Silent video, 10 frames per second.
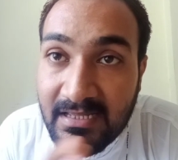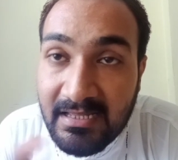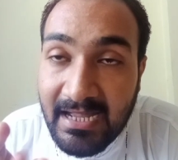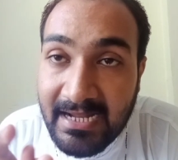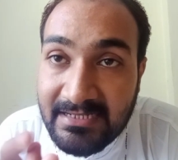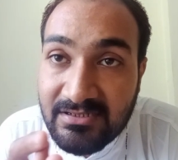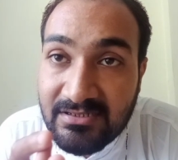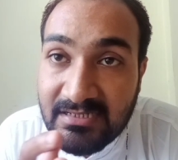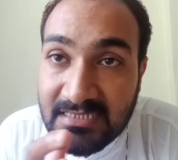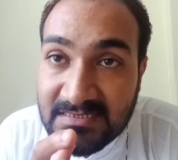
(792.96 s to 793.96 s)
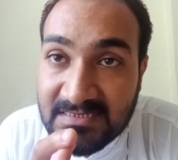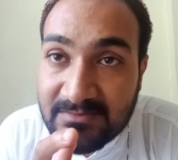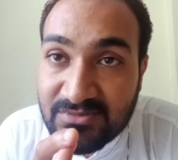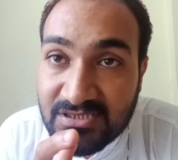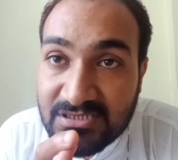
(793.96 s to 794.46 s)
and
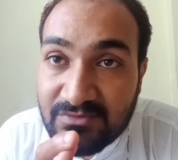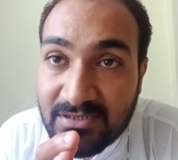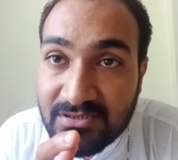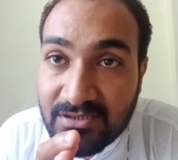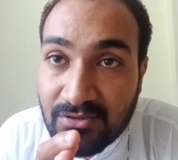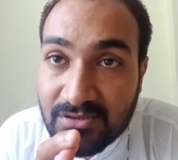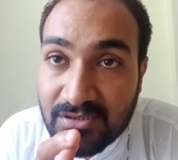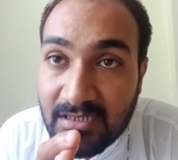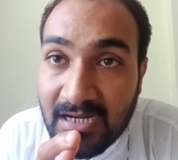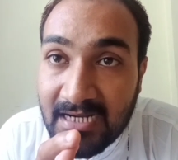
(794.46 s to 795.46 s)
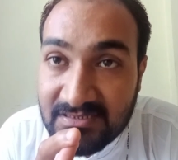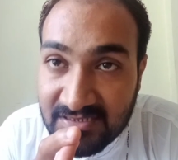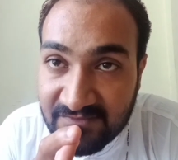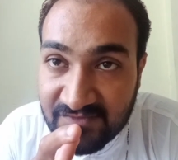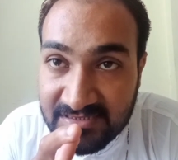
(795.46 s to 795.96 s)
inscriptions were written on the hard
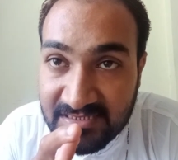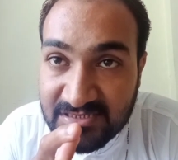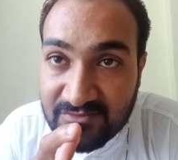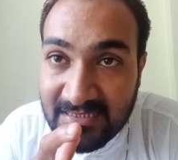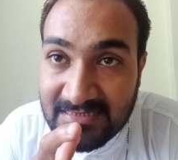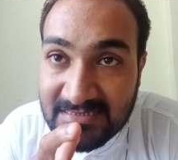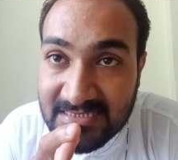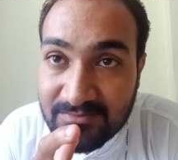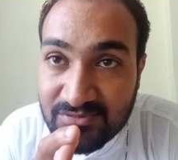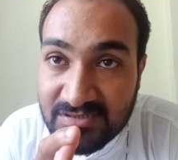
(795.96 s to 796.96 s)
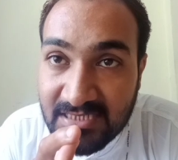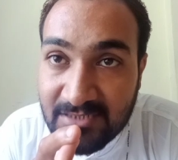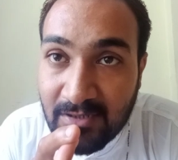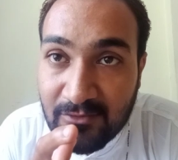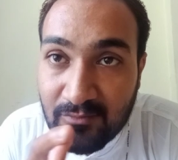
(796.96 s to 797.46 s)
surface. That's why inscriptions
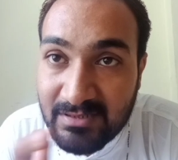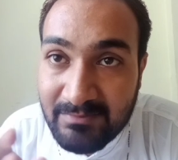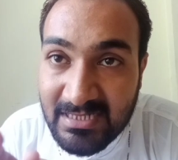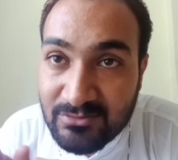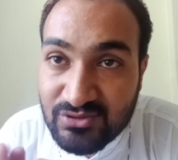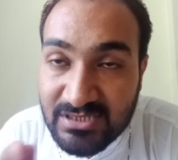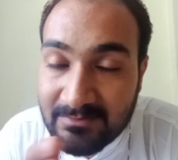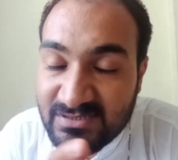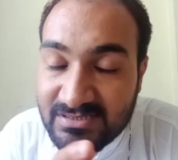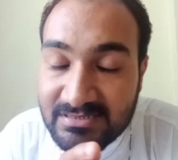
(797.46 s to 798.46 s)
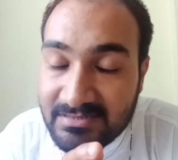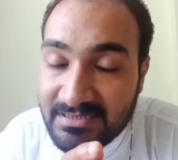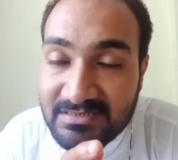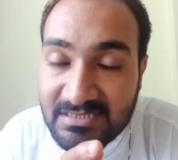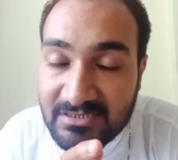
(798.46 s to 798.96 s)
survived, but manuscripts
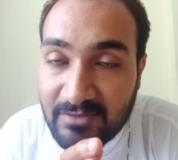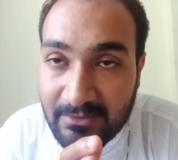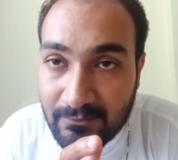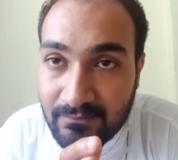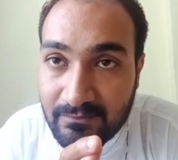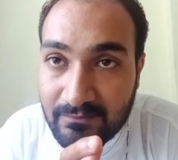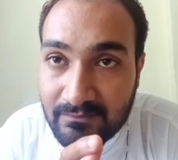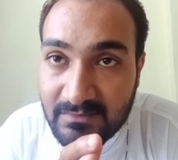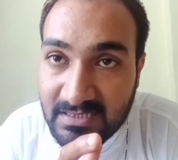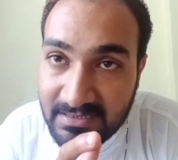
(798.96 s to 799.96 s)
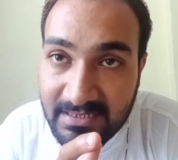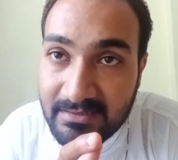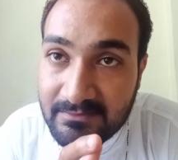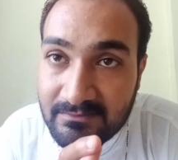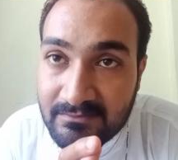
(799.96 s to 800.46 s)
didn't survive. Clear?